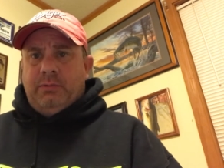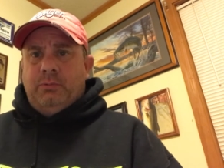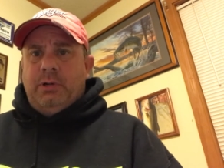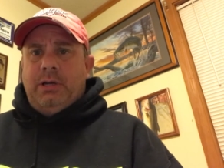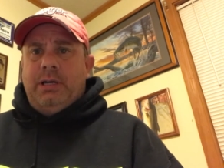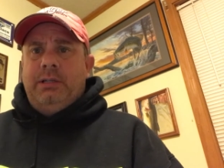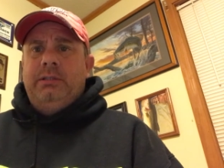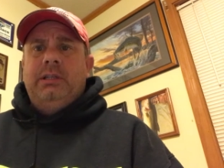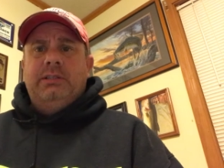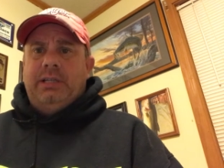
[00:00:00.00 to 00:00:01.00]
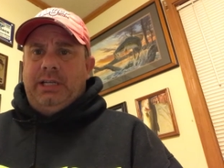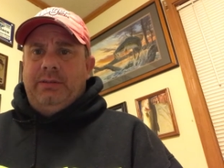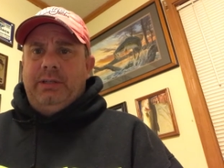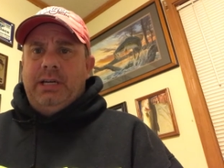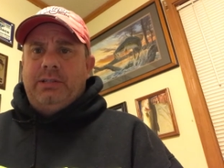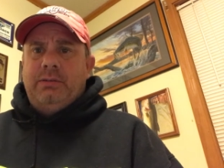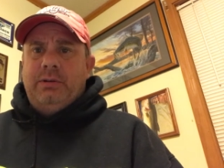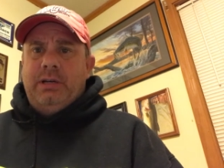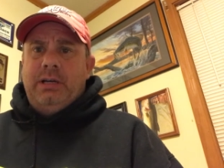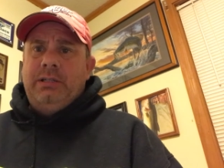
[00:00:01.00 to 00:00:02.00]
Rod is a heavy action
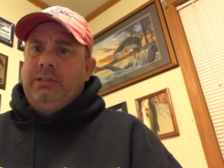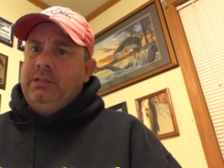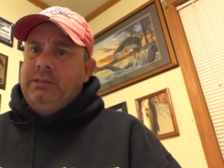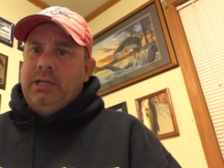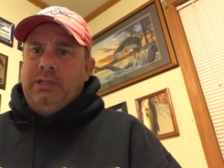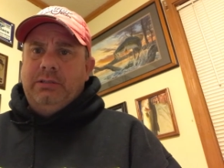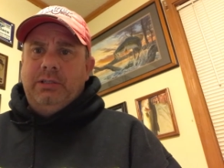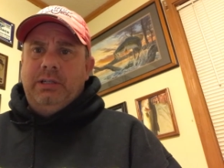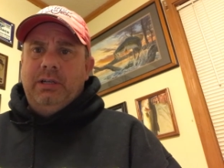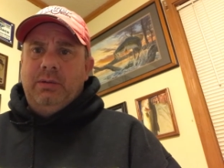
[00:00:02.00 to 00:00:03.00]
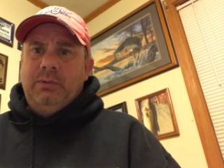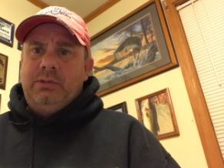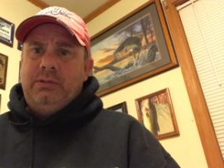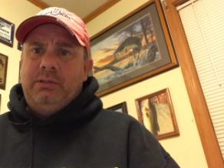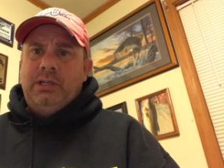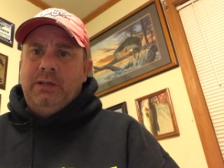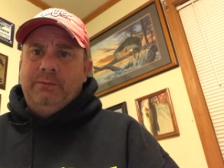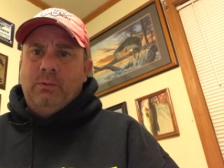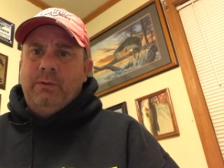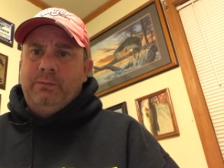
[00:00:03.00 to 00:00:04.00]
rod. Usually I use a G Loomis
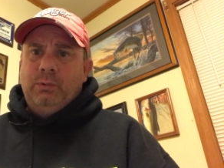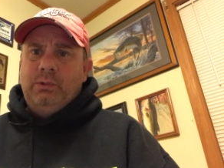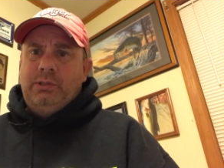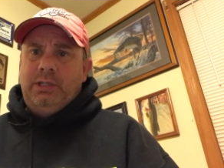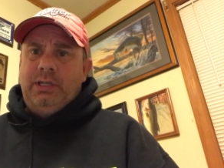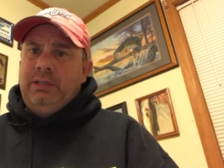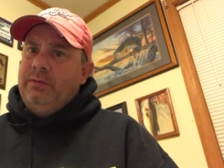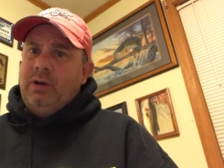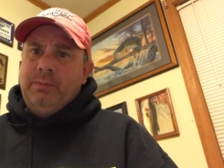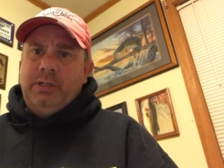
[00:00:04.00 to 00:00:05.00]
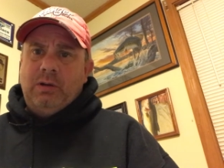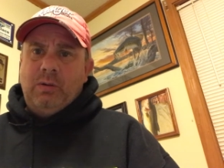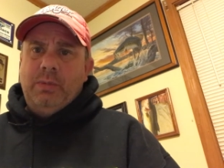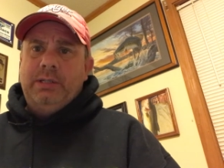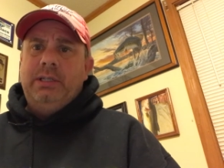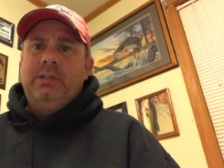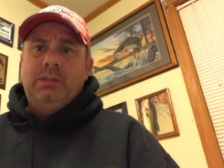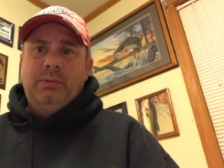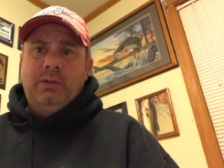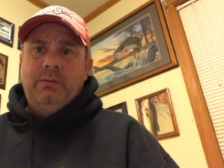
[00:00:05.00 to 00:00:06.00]
844C. You've heard me talk about that in
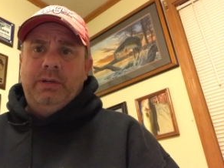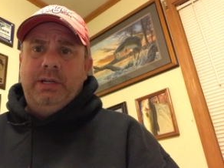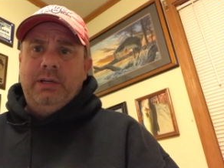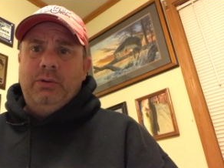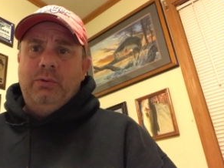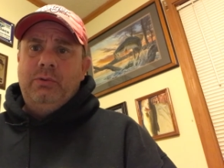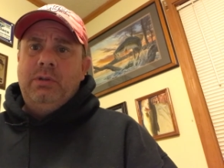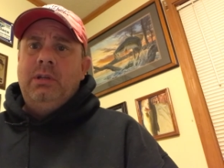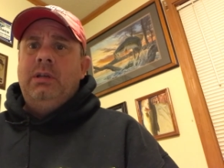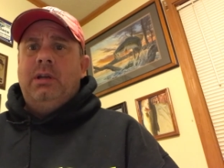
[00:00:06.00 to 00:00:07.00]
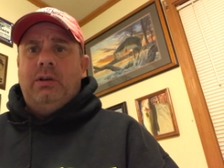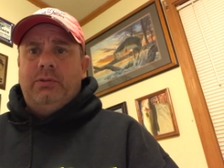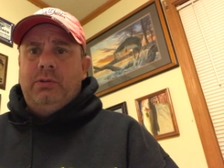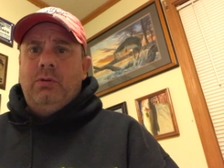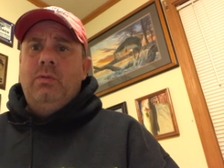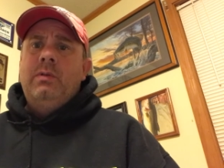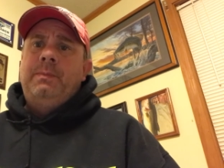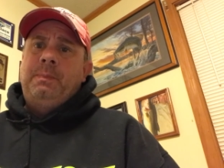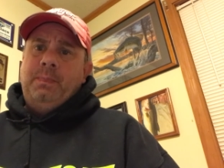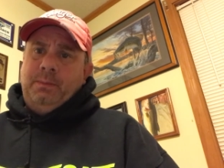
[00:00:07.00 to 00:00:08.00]
some of the other videos. Also,
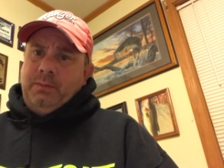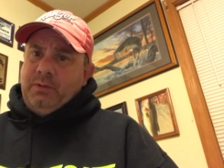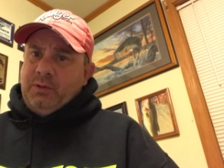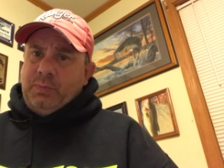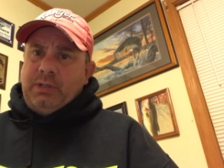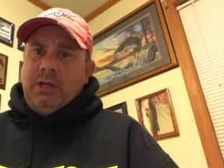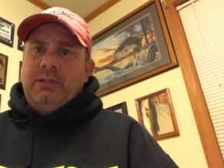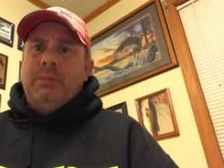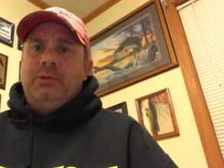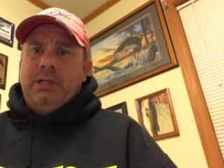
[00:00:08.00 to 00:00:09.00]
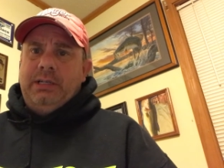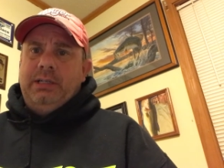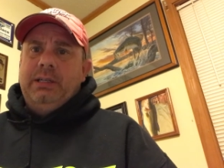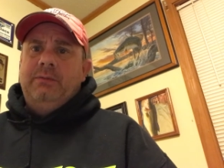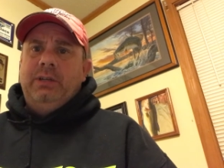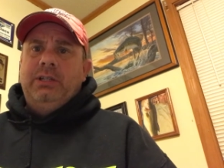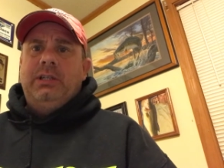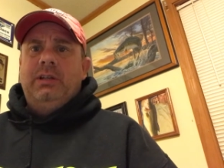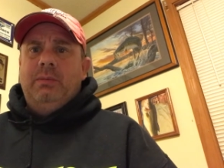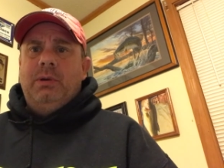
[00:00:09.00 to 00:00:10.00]
just because I'm trying to get that fish
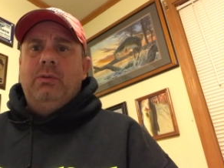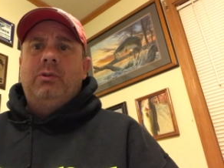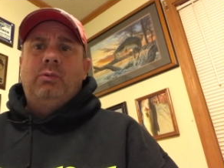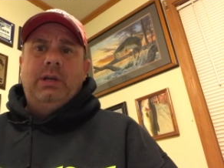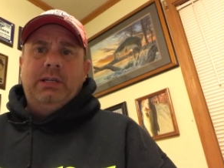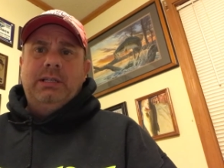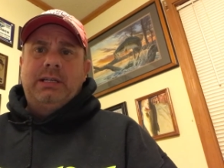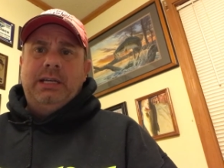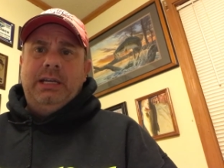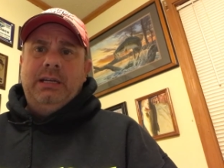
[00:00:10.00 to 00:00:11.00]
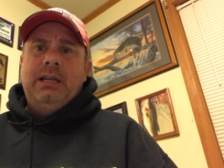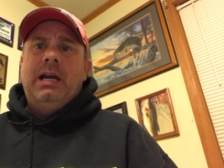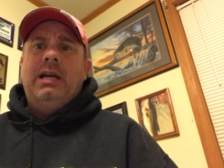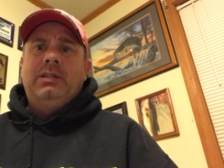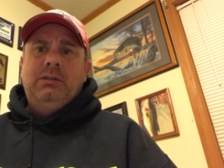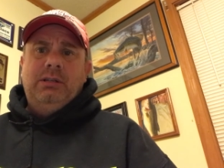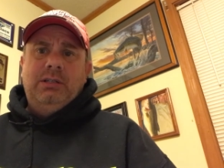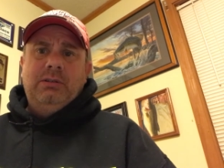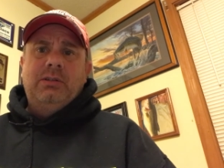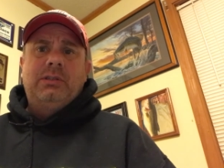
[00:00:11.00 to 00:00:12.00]
in the boat as quick as I can, I usually
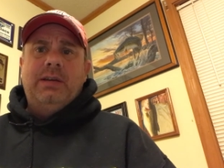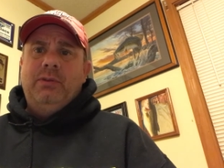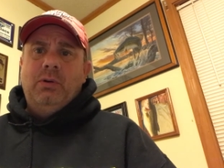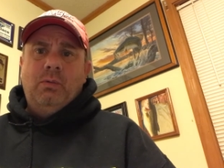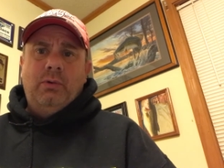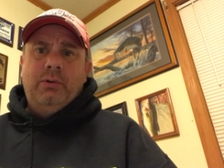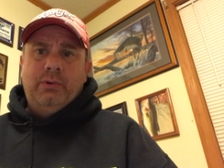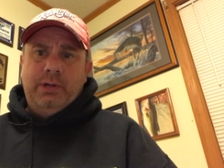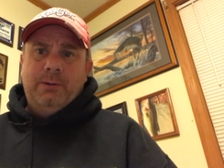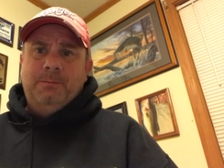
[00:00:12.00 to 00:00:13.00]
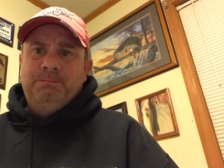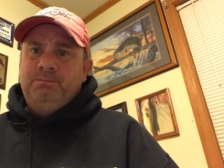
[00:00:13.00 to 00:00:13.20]
use a 7-to-1 reel.